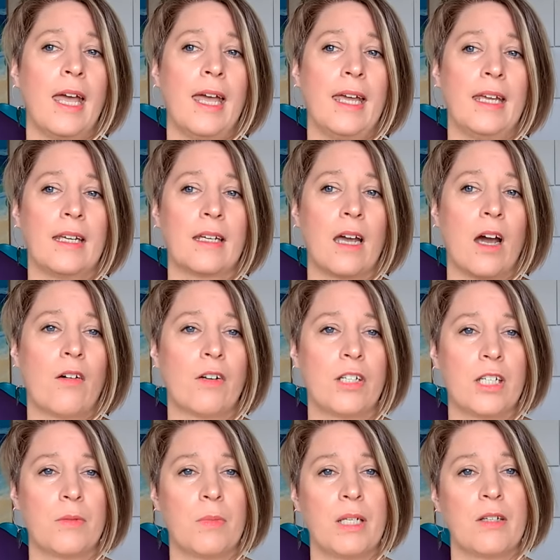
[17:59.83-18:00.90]
it
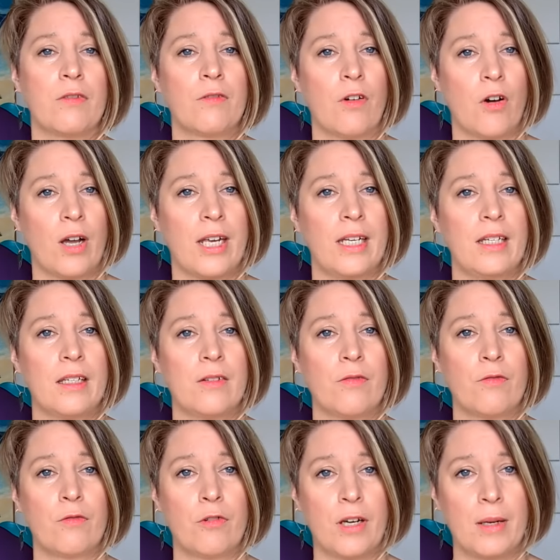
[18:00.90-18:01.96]
encourages me to find
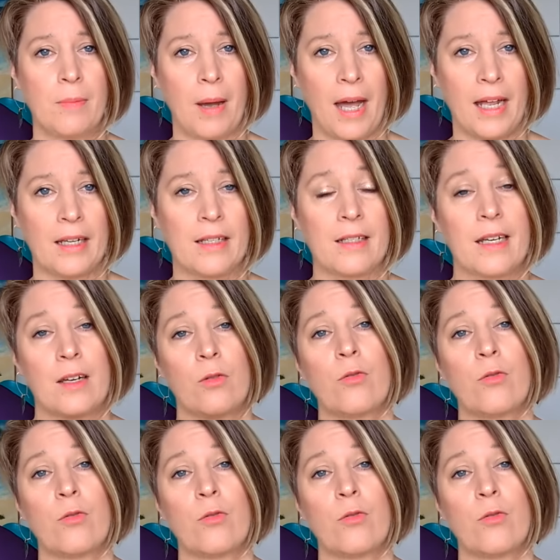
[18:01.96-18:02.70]
free patterns and